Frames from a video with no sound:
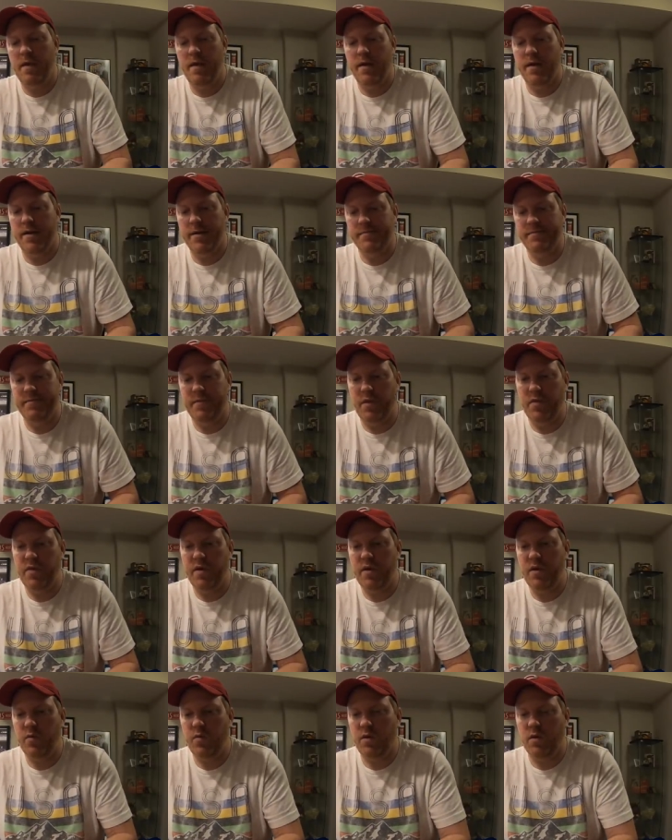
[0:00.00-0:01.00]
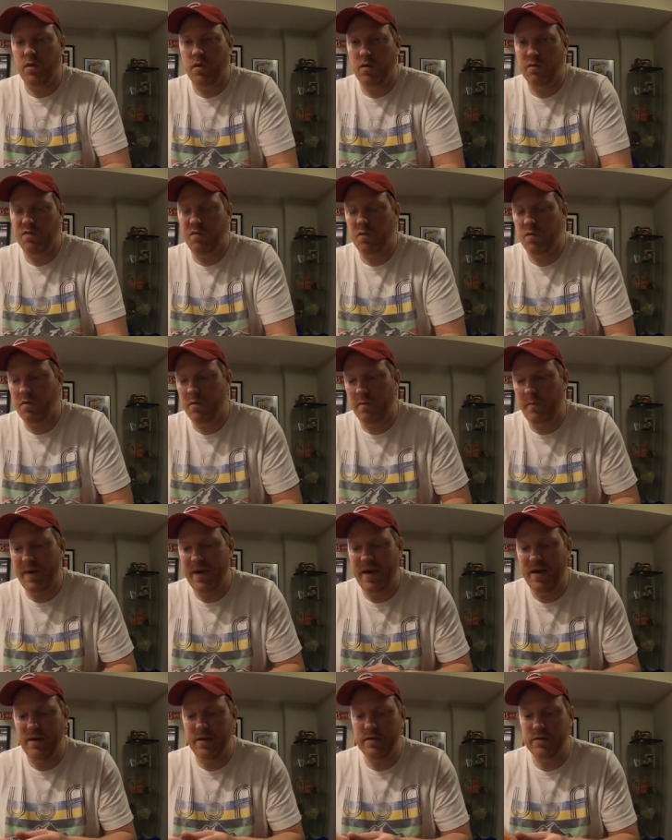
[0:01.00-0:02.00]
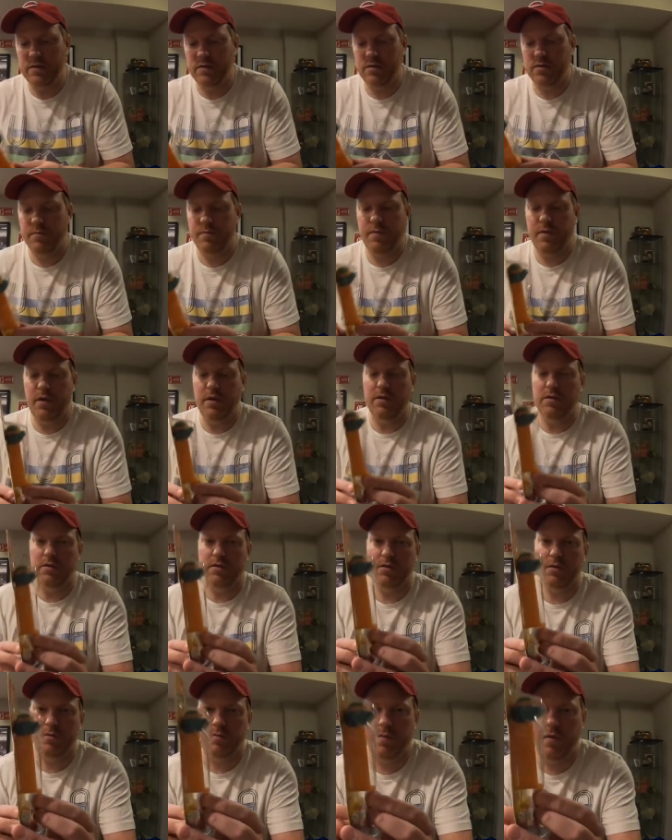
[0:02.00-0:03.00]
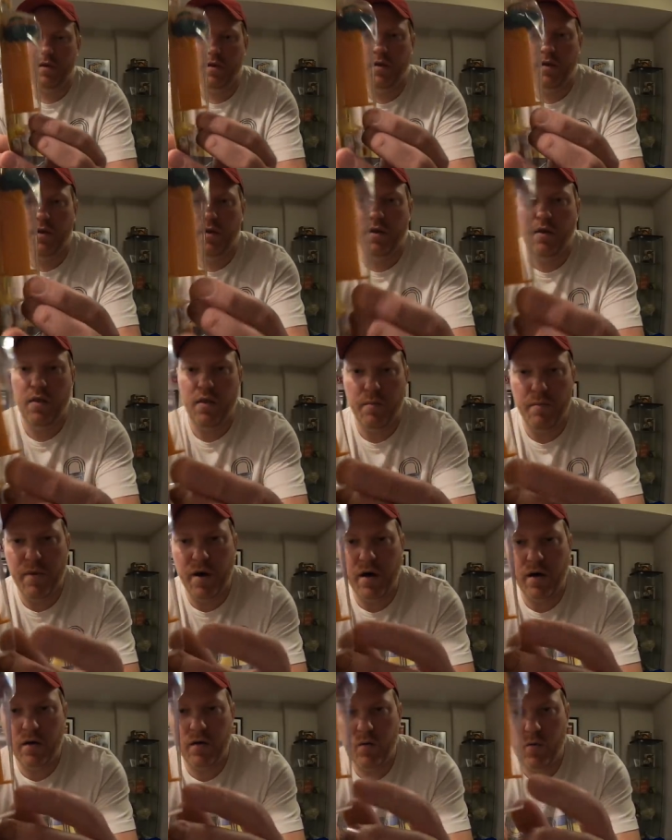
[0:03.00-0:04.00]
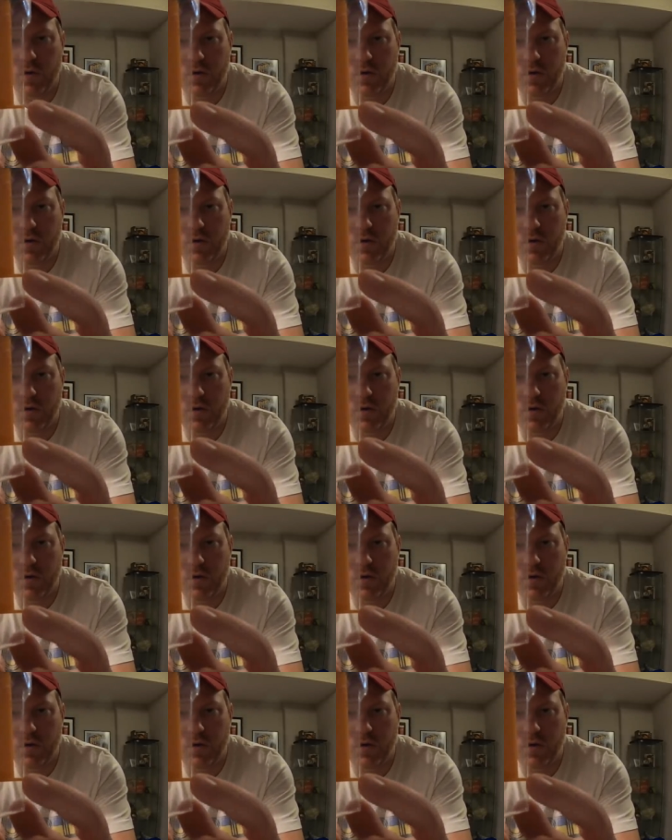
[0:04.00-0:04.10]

Um, the thing you want to look for with Pez is the modern